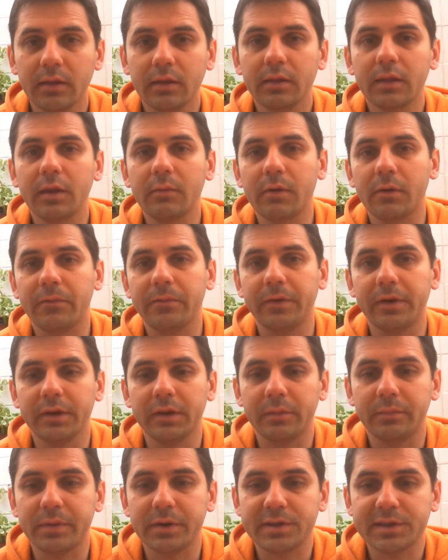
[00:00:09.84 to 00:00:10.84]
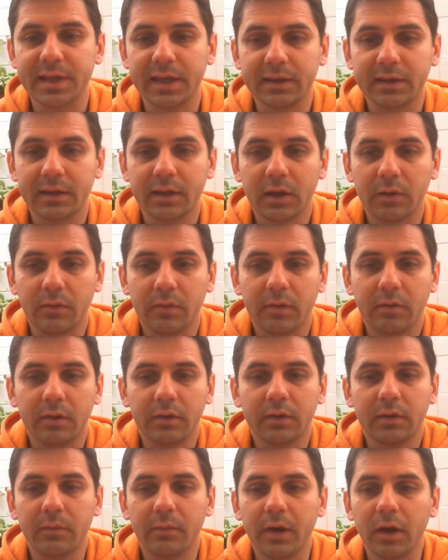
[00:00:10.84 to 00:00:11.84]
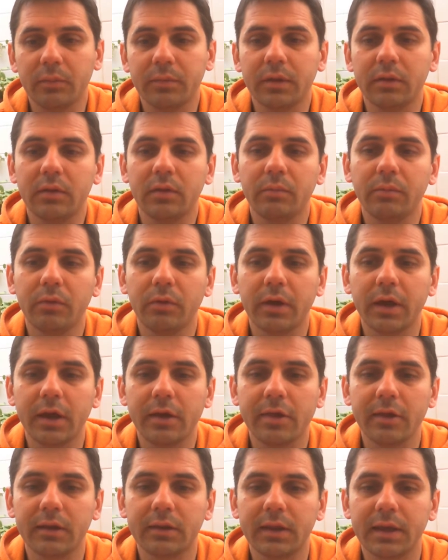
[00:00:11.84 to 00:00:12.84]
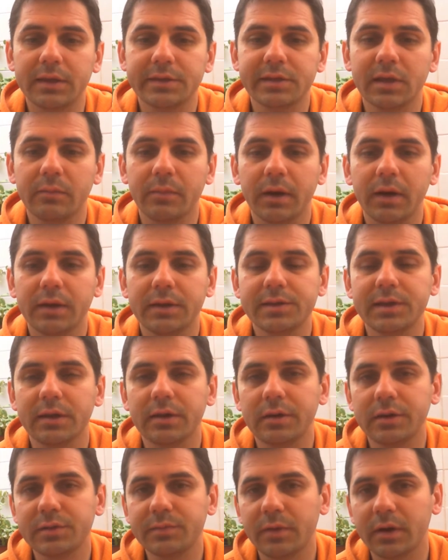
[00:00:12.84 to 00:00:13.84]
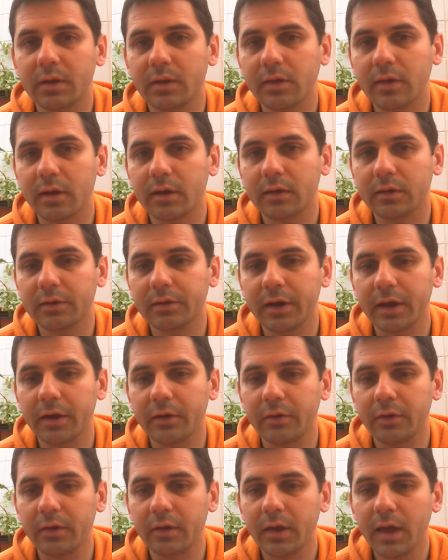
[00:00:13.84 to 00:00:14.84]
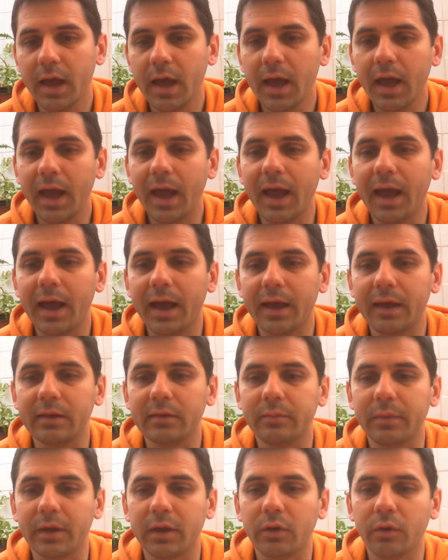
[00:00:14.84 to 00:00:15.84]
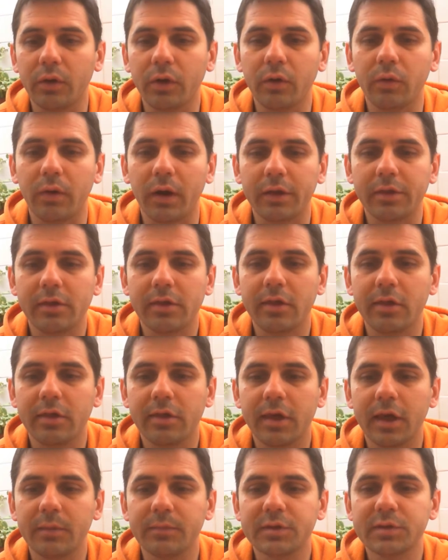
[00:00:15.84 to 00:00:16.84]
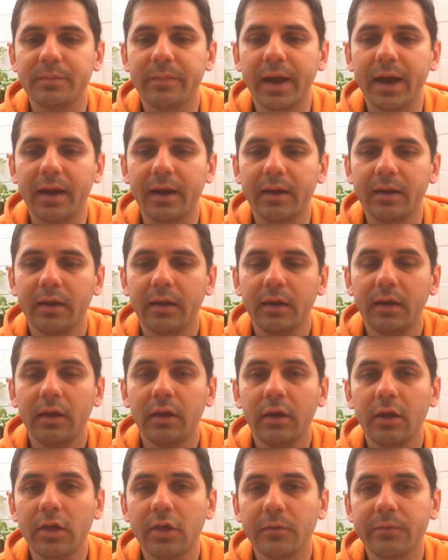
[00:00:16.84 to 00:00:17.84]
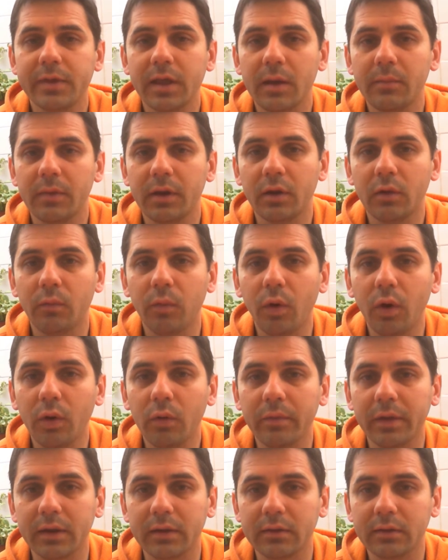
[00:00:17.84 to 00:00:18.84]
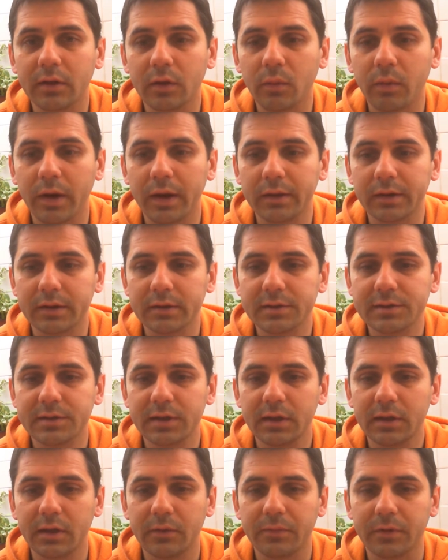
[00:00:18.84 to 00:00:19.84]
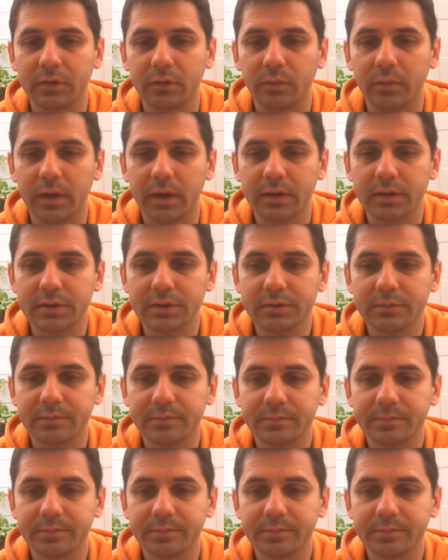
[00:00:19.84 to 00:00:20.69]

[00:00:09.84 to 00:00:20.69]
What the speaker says: They were further presented and developed in the book Agile Testing by Lisa Crispin and Janet Gregory, and by Gojko Ajic and James Back, each of them evolving the quadrants in different ways.